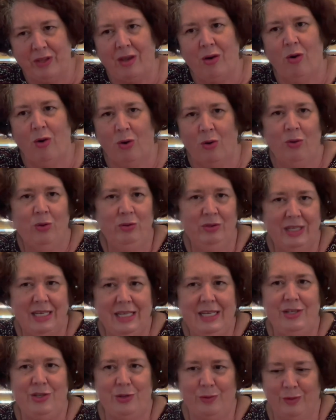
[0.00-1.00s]
all
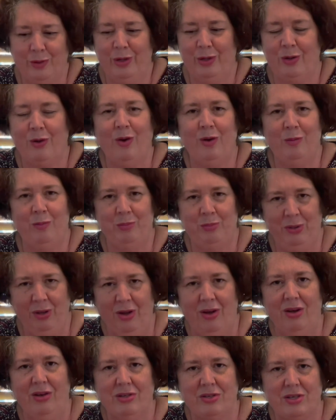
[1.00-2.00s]
need to work on
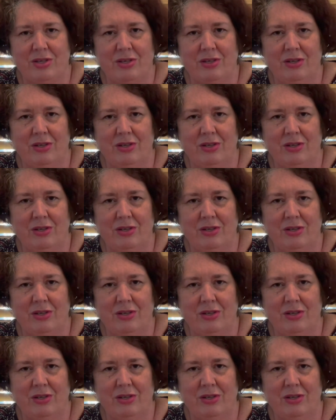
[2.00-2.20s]
plot,